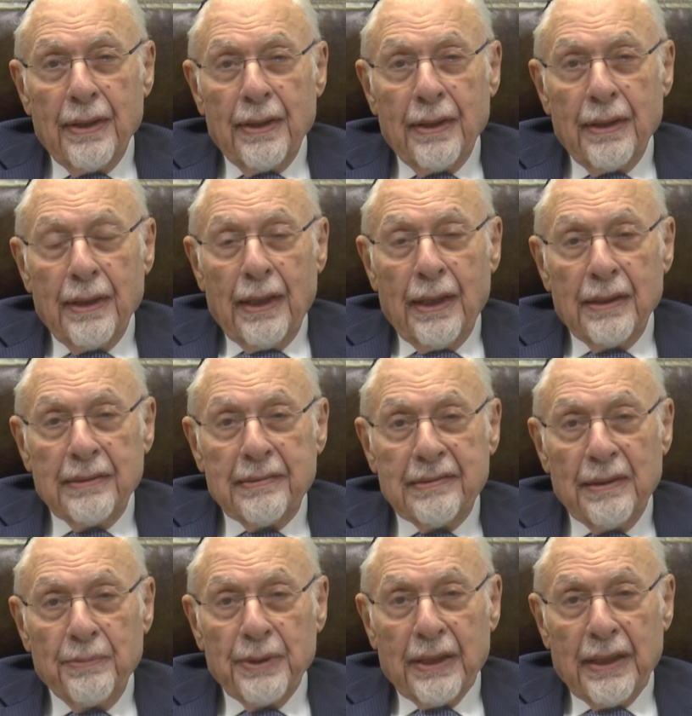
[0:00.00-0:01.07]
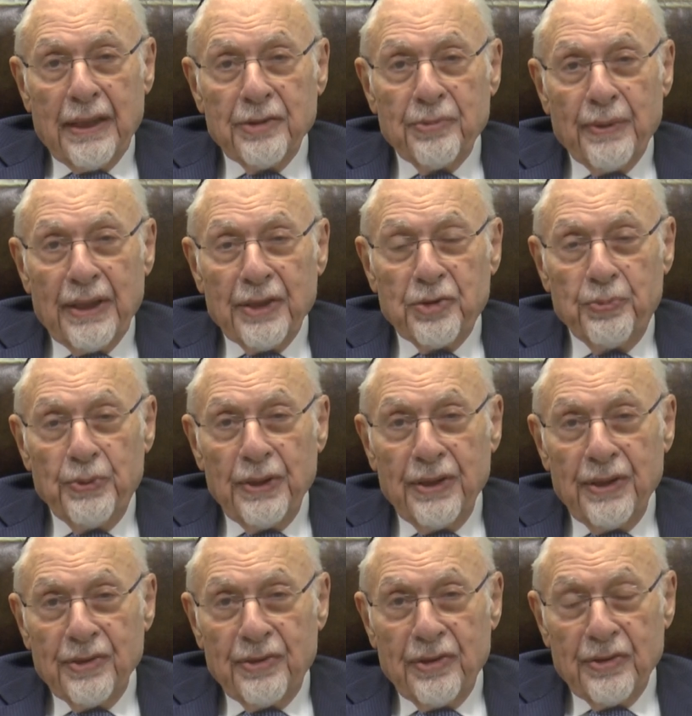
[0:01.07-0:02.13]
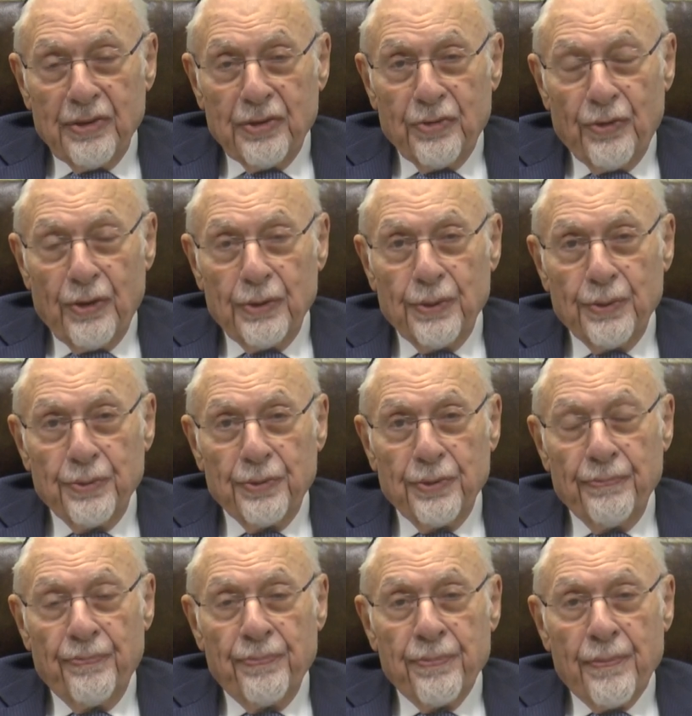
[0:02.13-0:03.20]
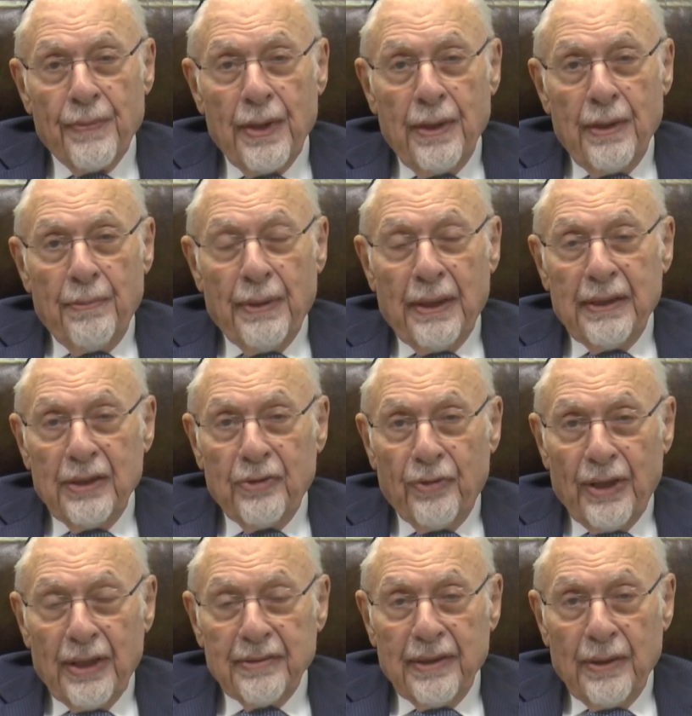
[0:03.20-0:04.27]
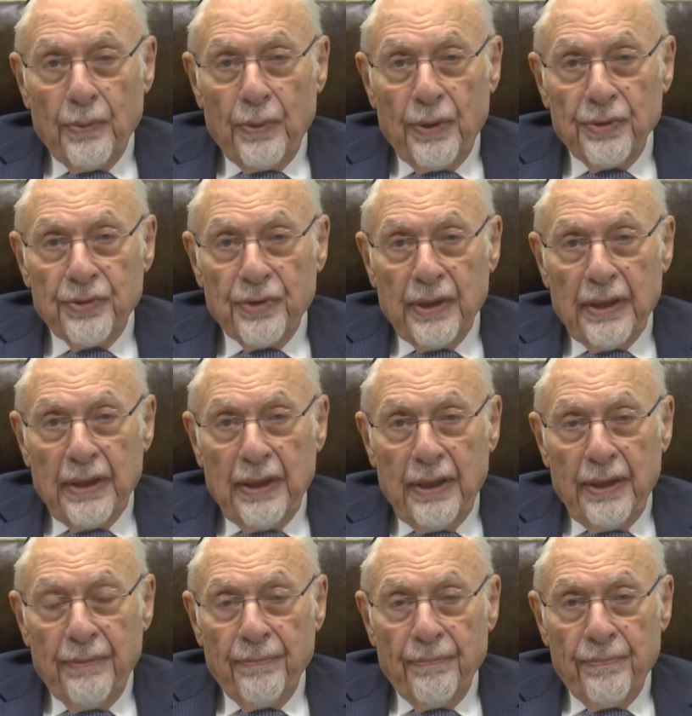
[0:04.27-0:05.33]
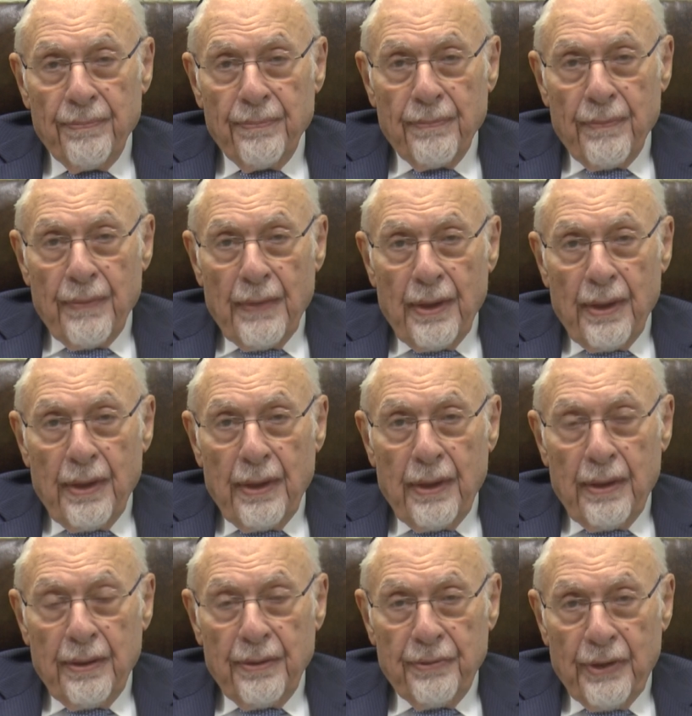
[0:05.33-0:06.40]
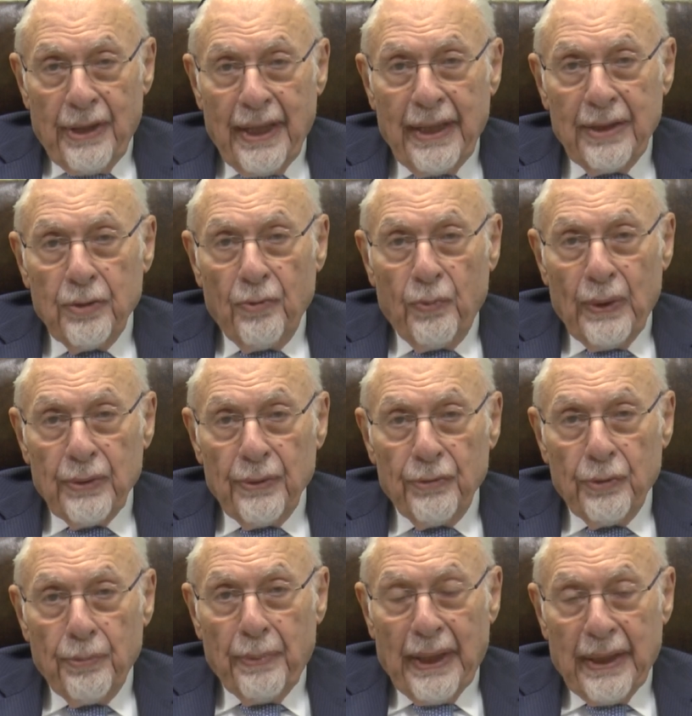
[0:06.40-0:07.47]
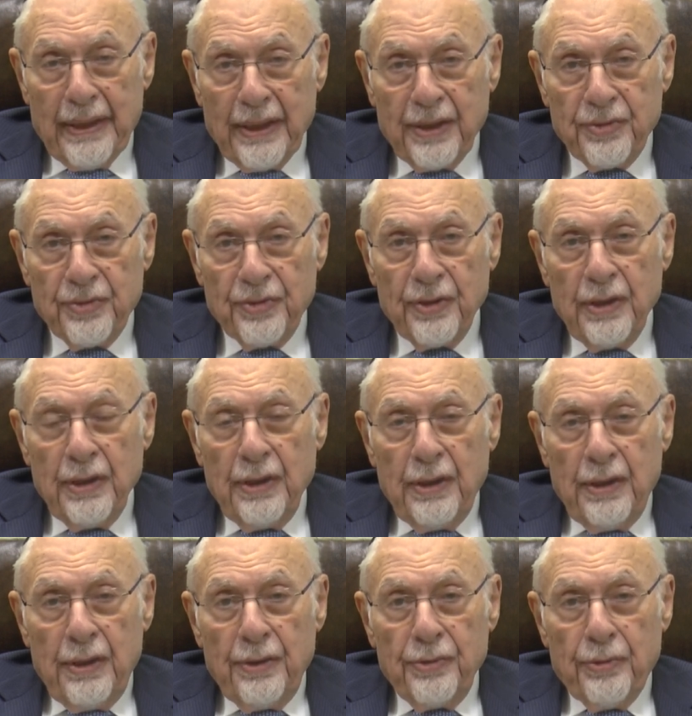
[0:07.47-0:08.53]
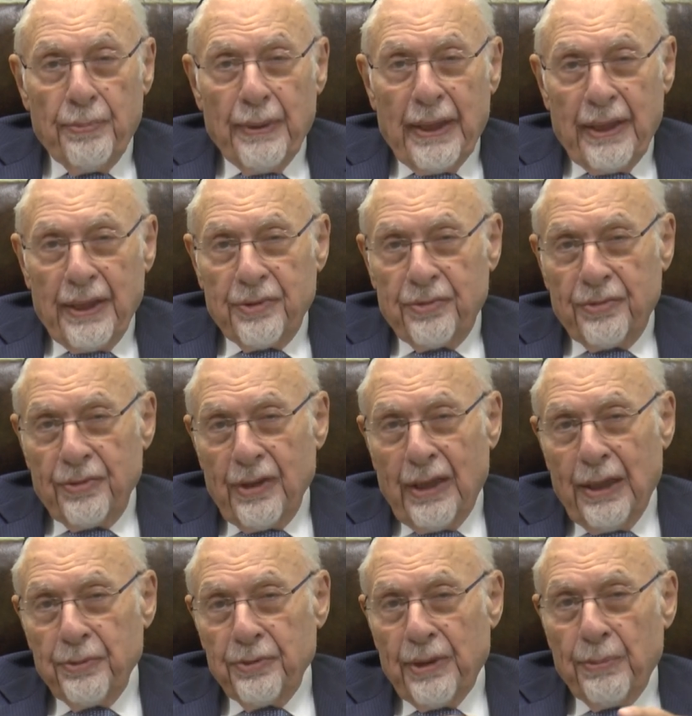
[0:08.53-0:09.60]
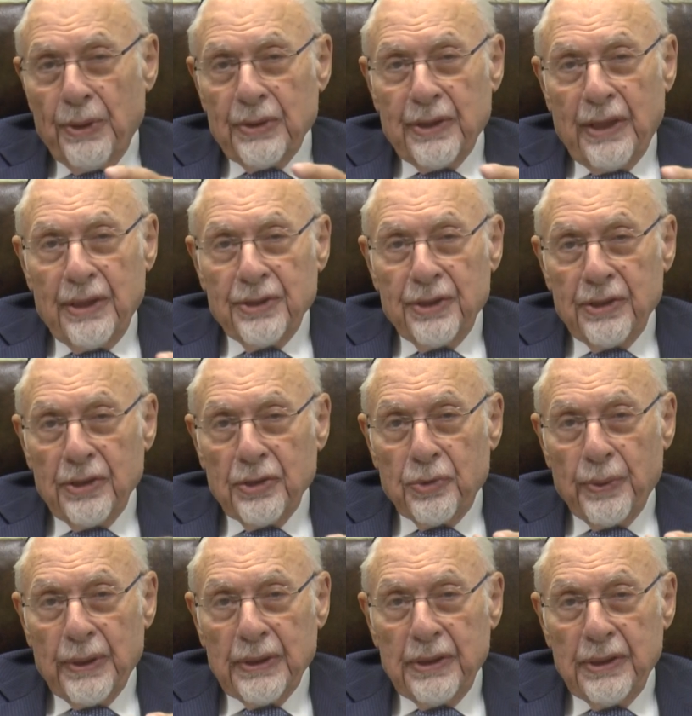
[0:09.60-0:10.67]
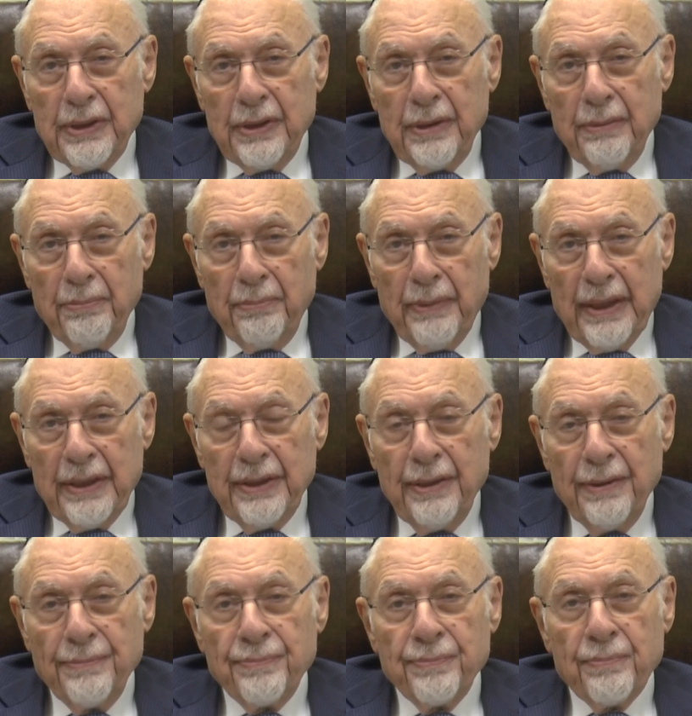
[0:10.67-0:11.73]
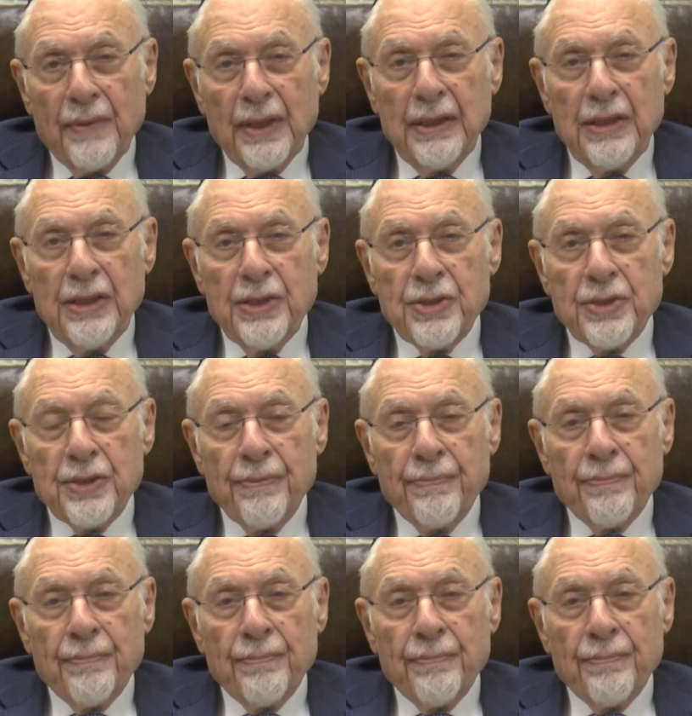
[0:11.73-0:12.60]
uh, I'll summarize my experiences as follows. My late father was a, uh, the head of one of the barracks the barracks housed about 120 men each.